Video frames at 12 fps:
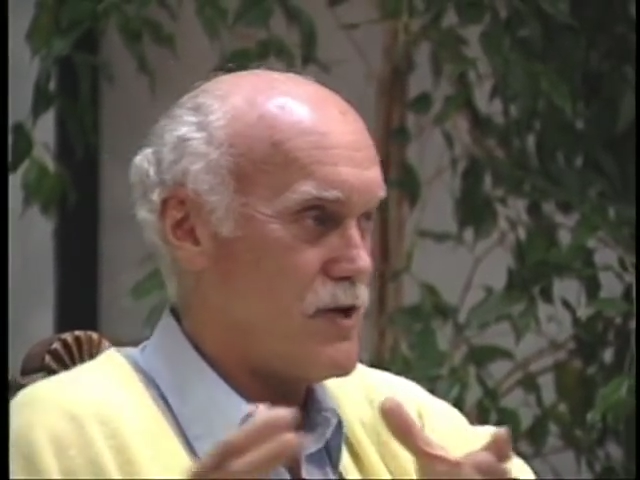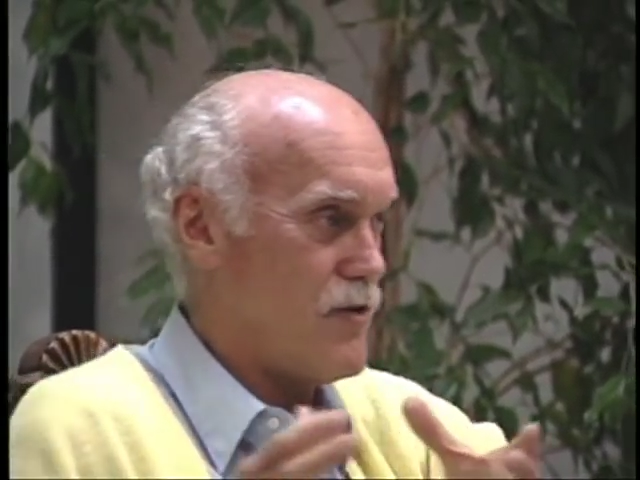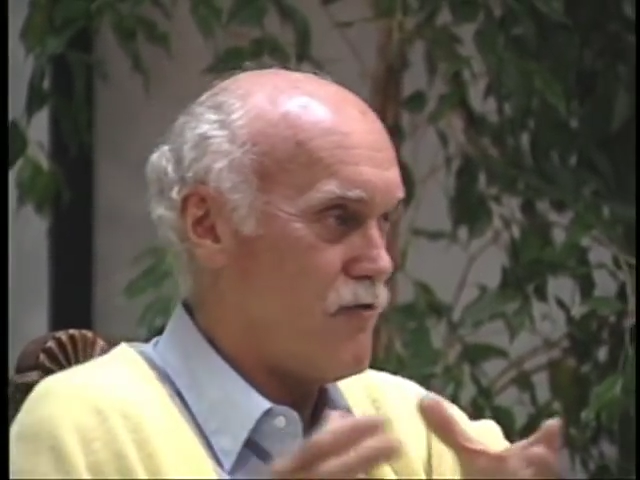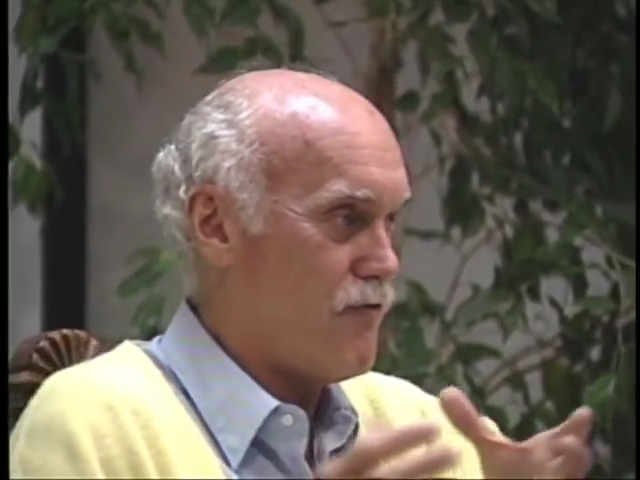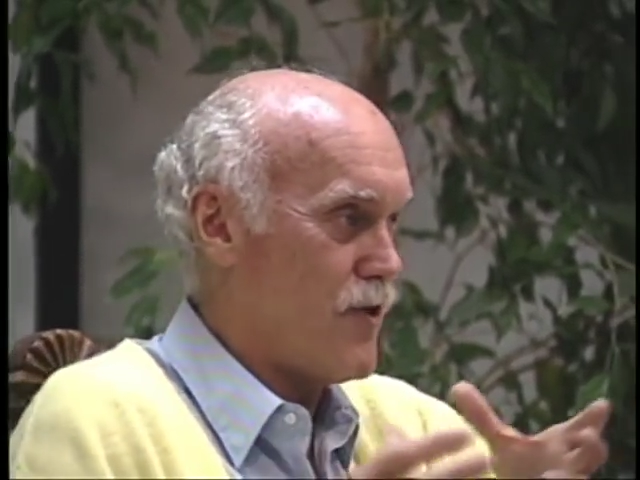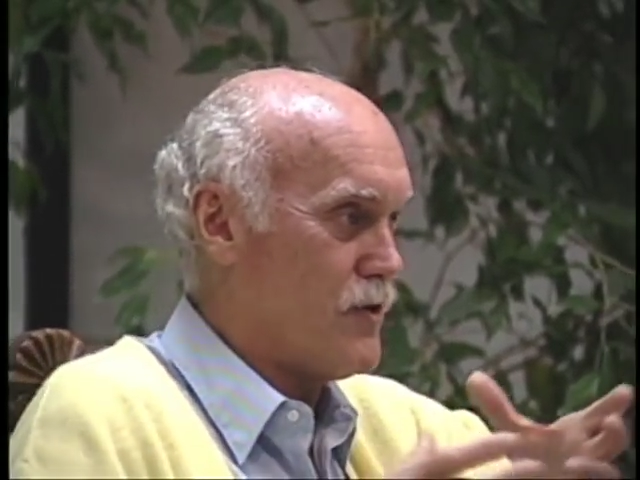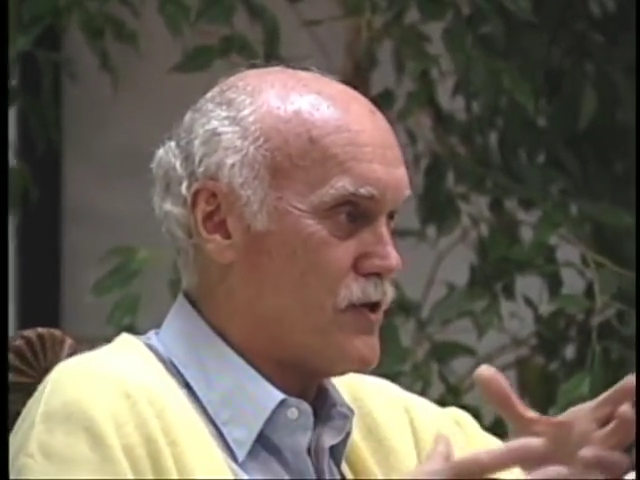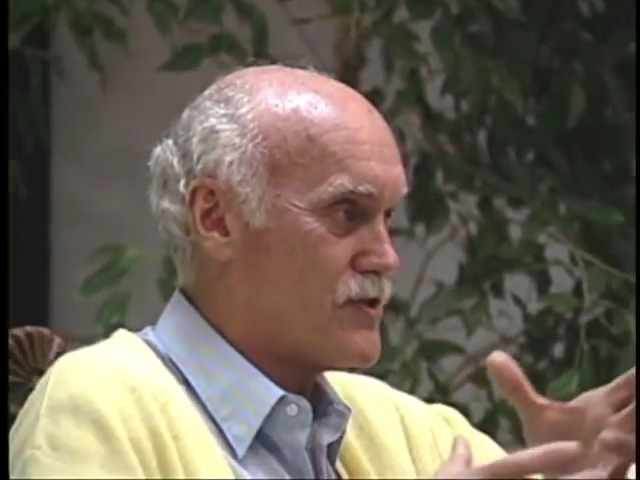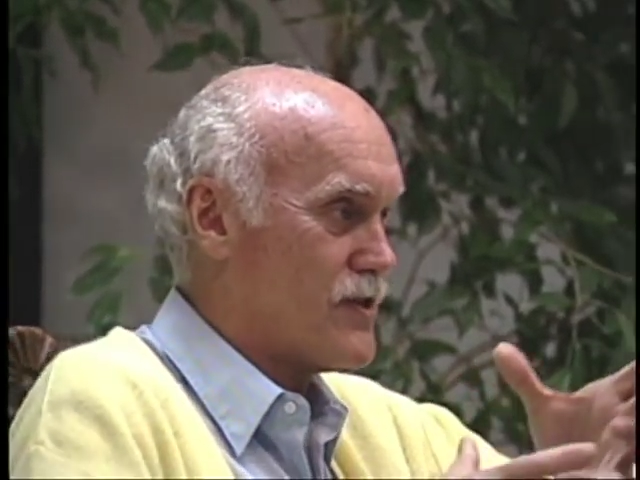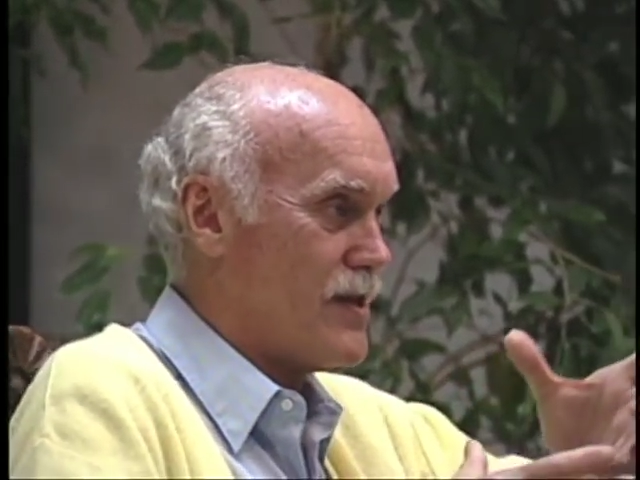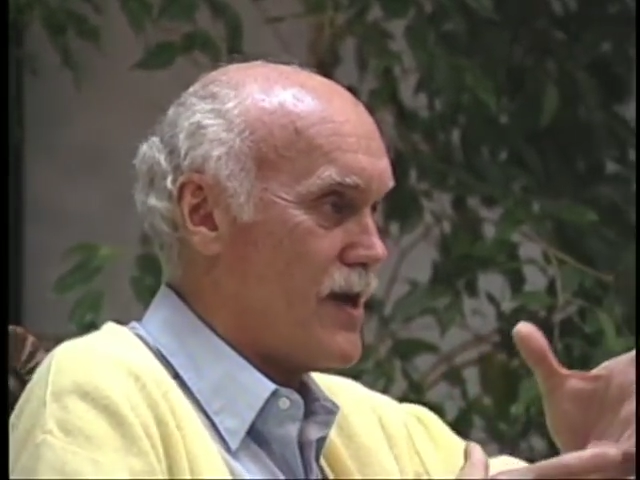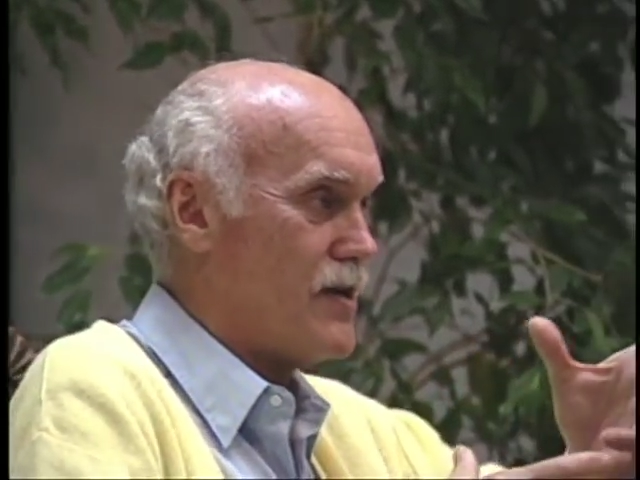and you're
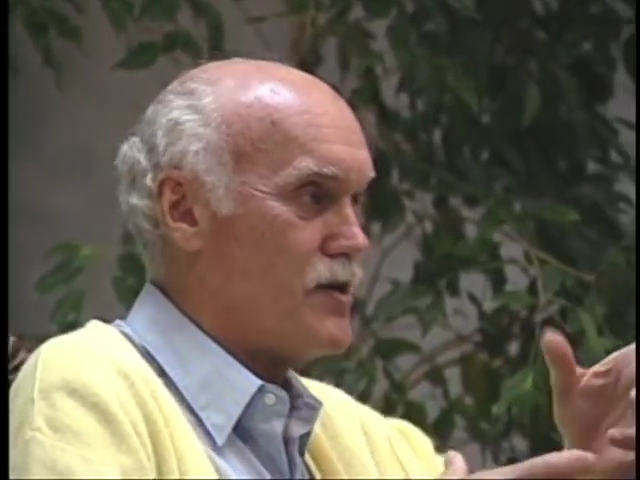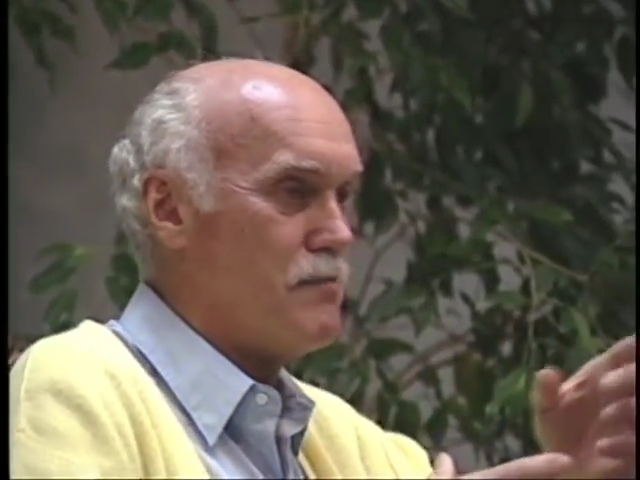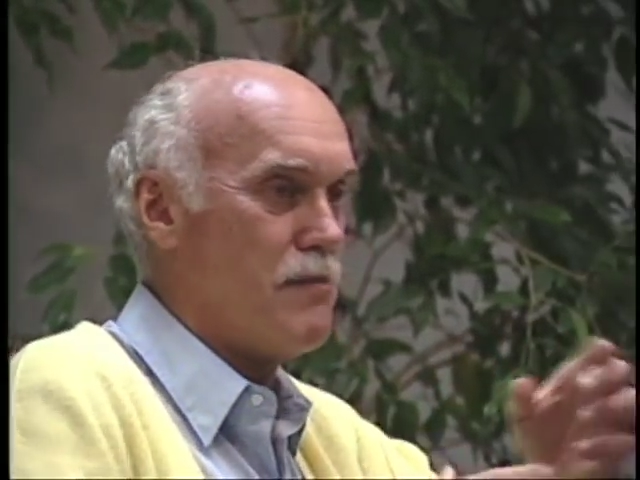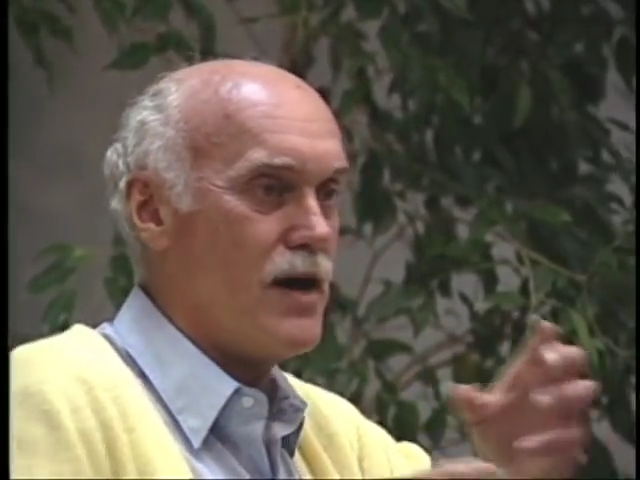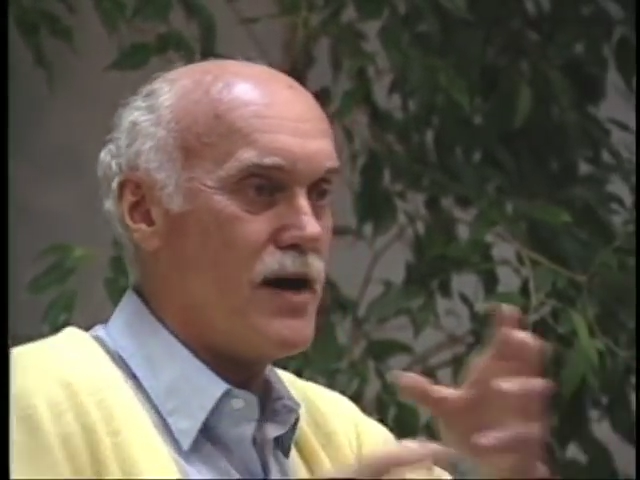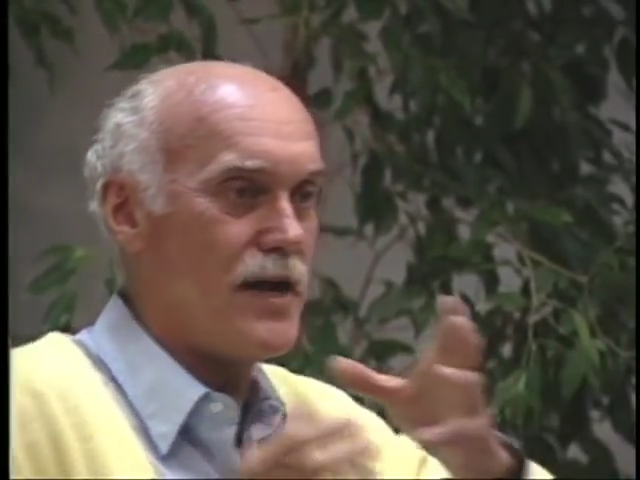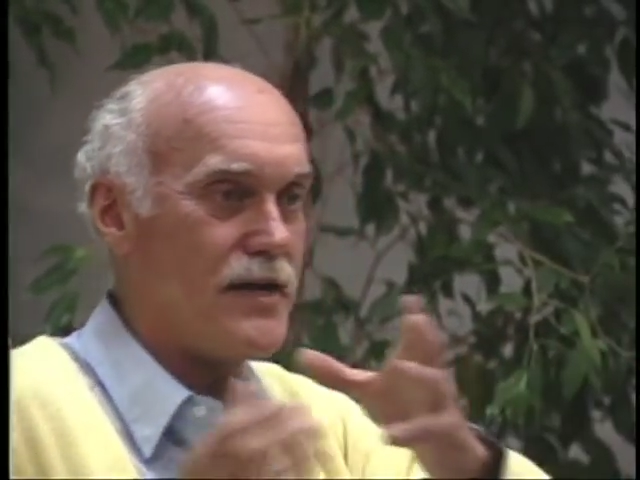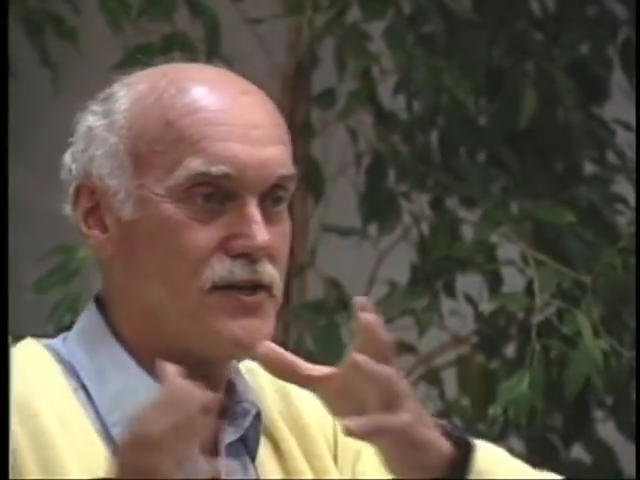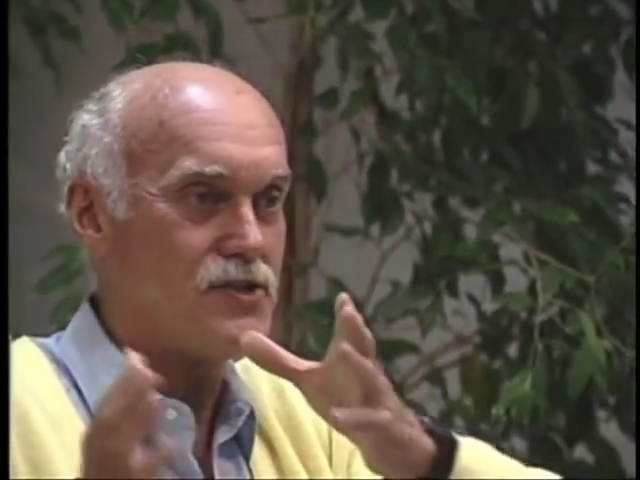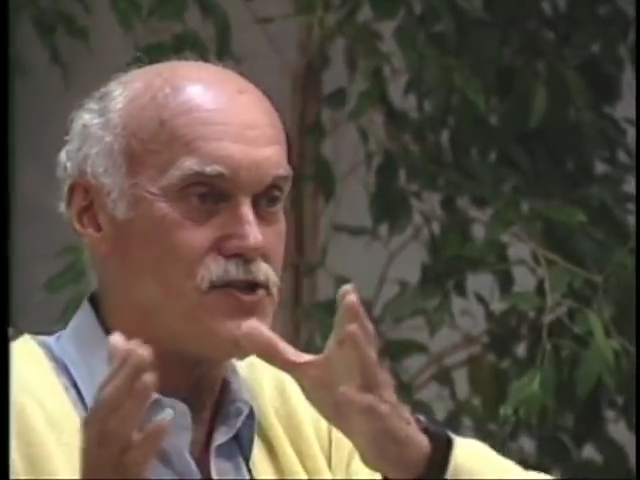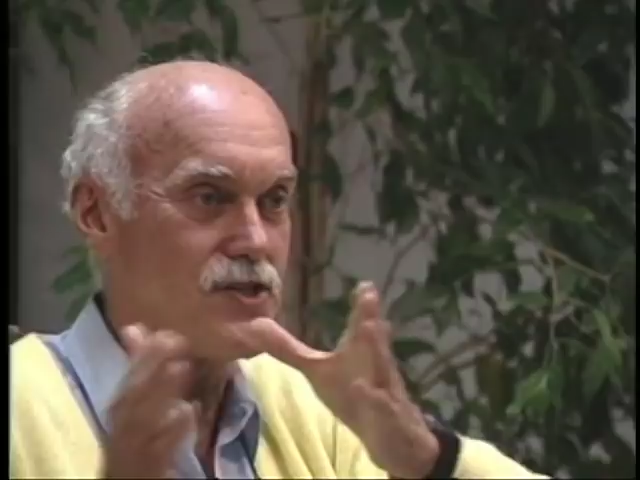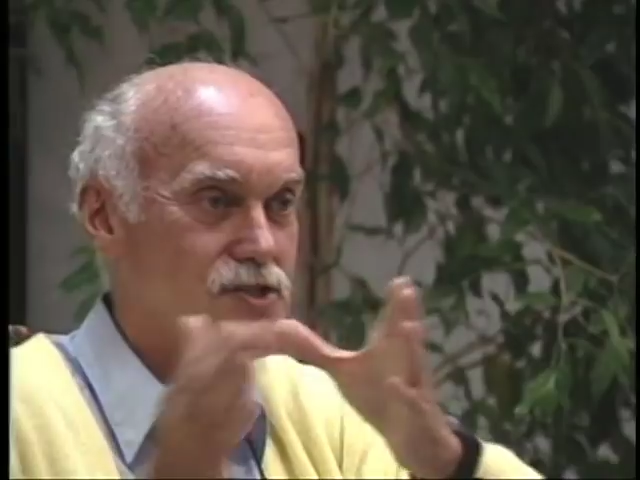focused on it, and your
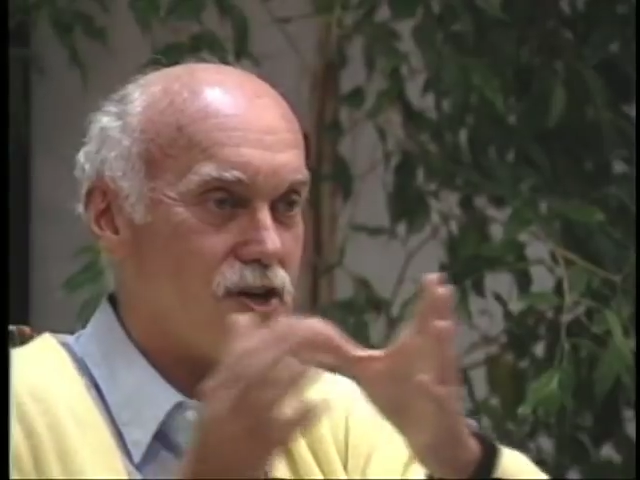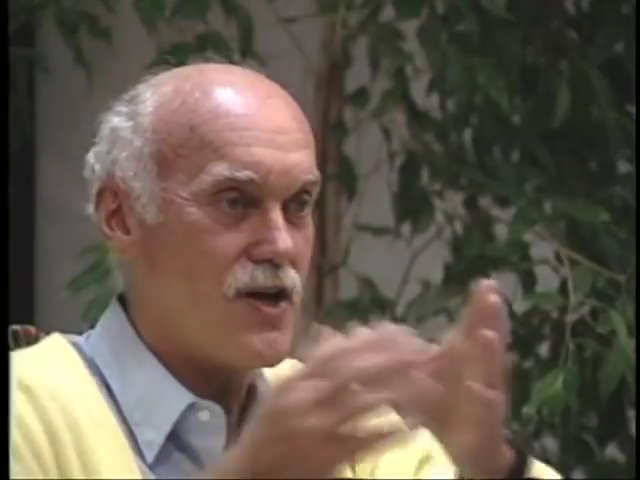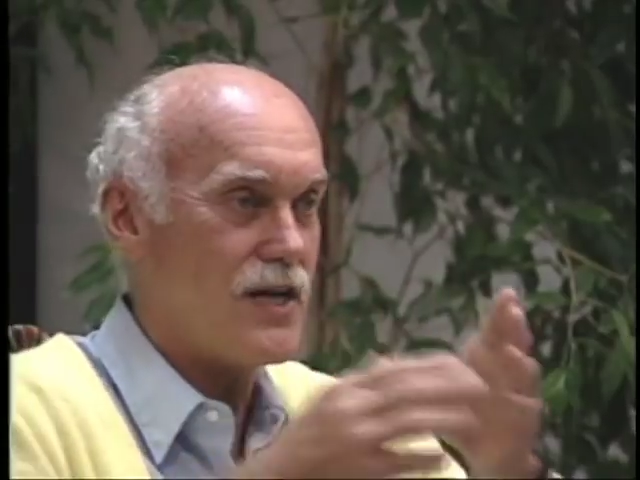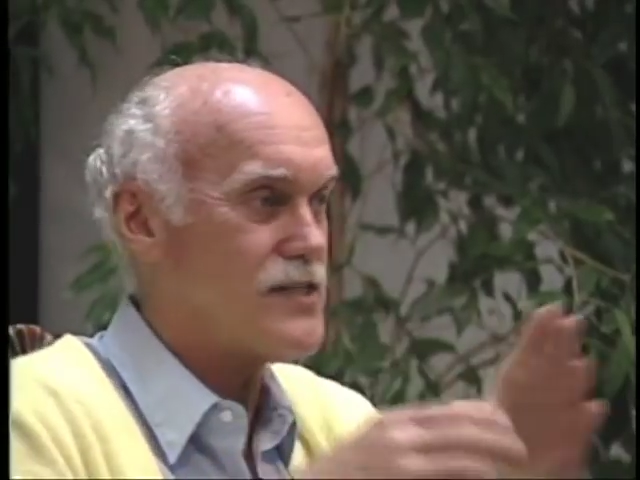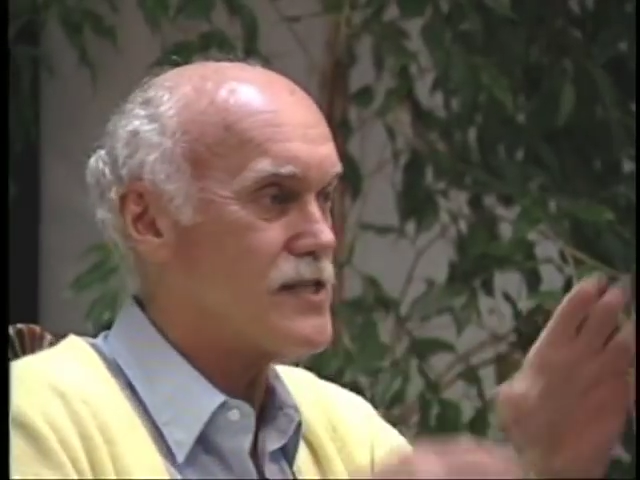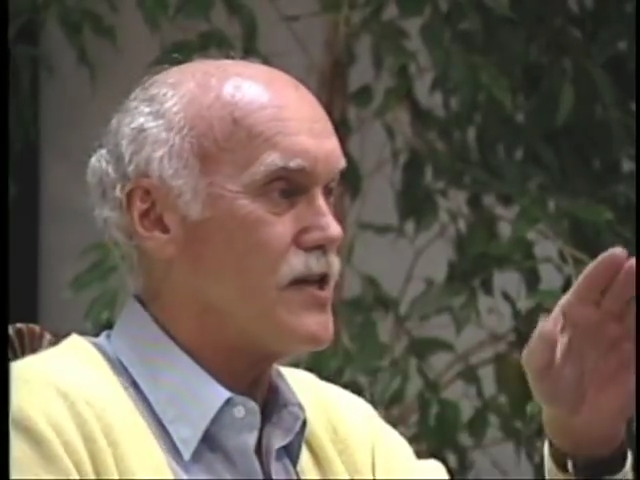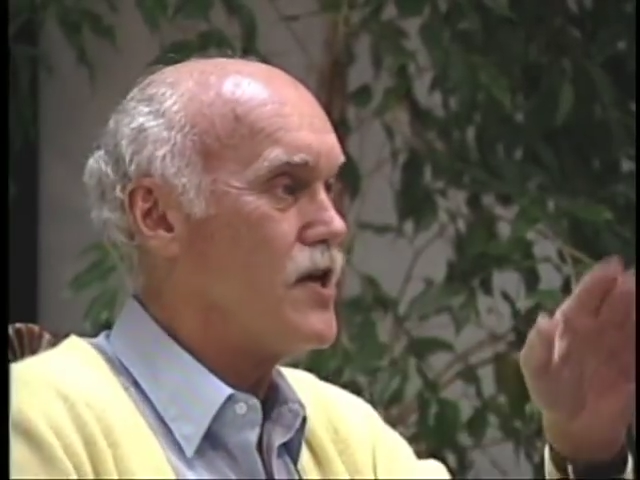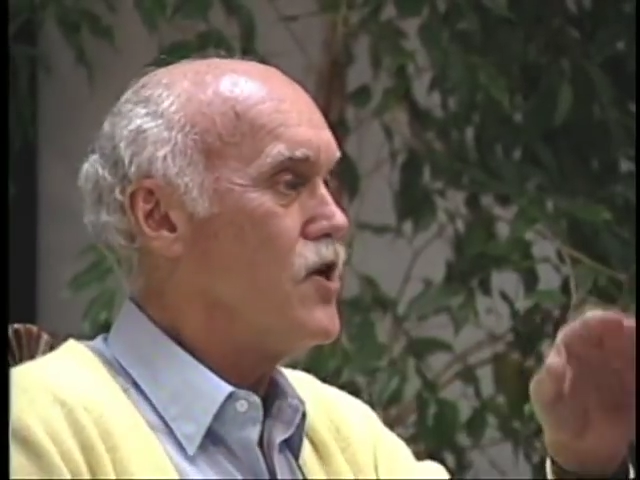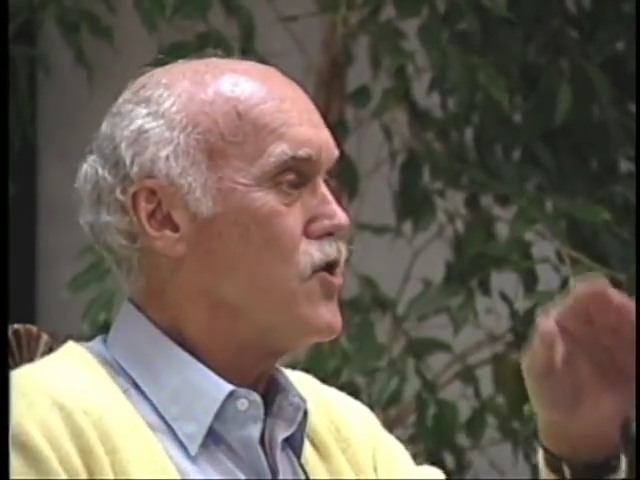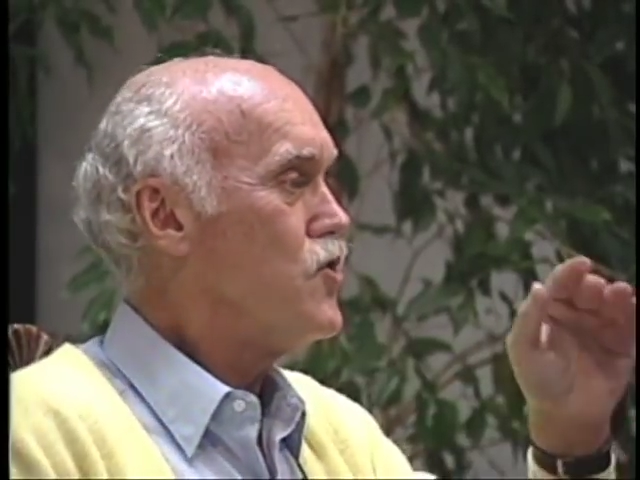mind is just constantly.